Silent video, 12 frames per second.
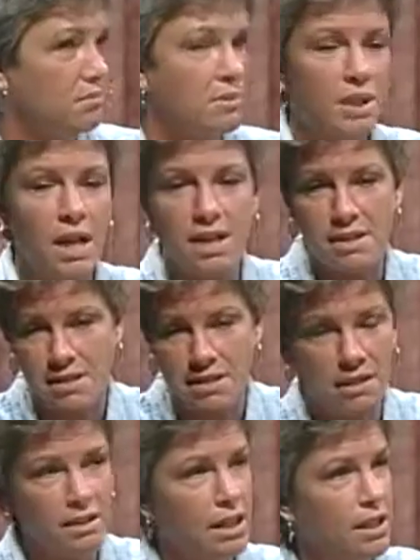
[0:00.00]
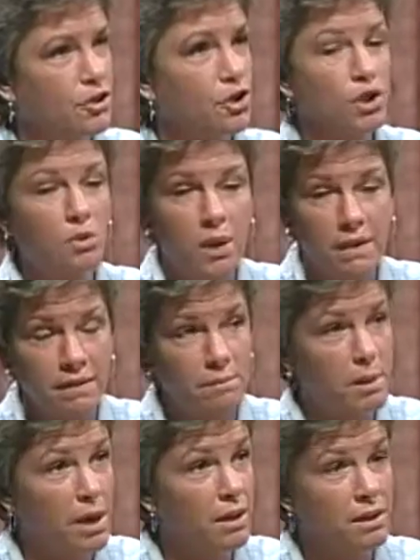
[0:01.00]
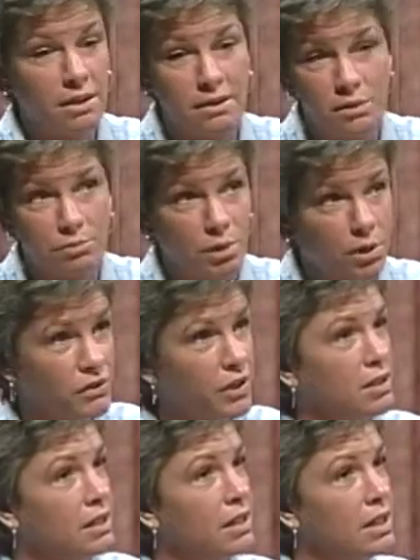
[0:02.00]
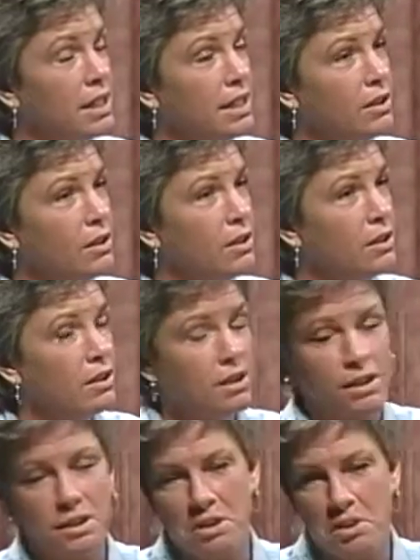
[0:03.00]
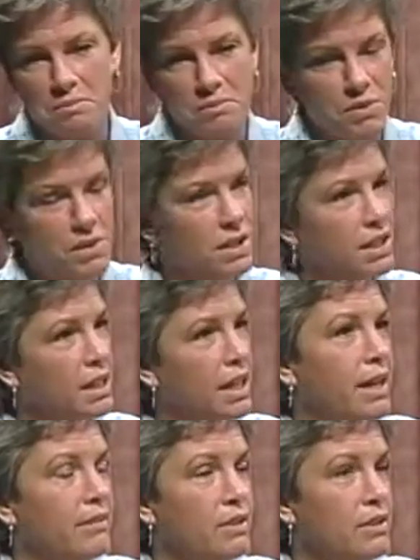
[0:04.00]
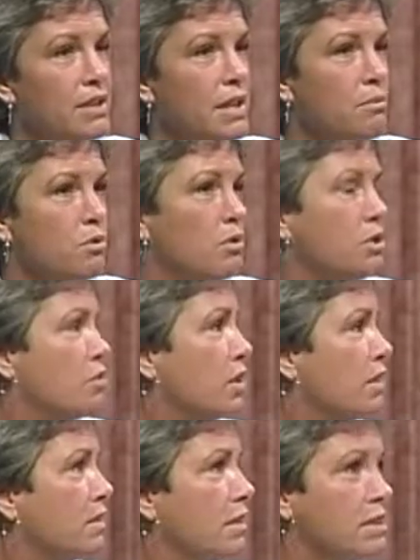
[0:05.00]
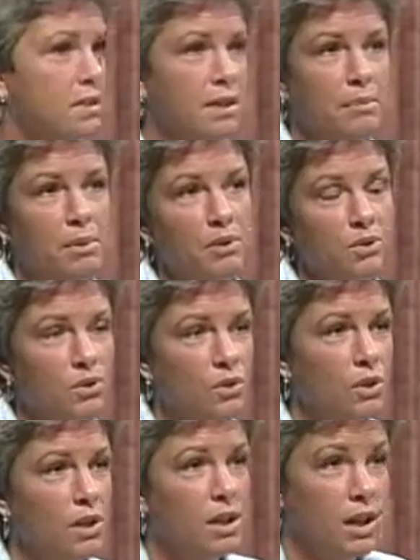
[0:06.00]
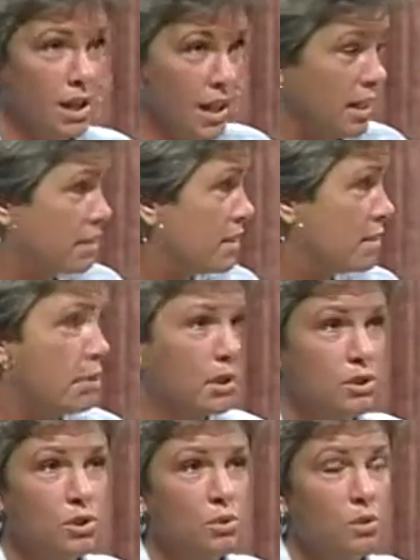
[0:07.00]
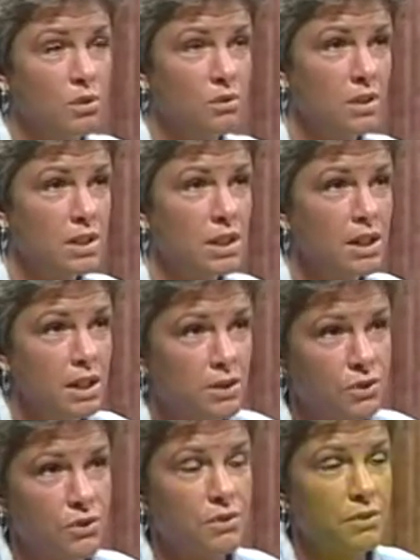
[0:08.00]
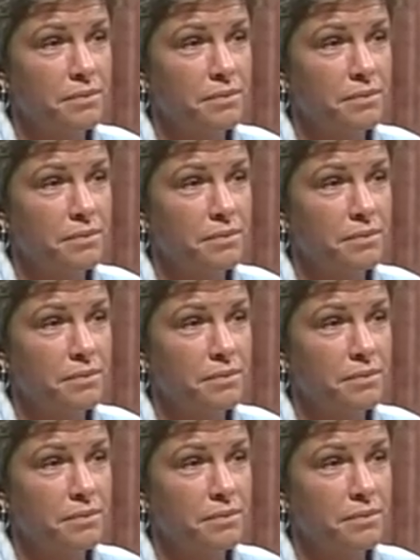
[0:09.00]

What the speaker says: The guy sitting next to you at the bar that's perfectly legal, sitting and having the same 3 drinks, can step out the door and smuck 2 or 3 teenagers.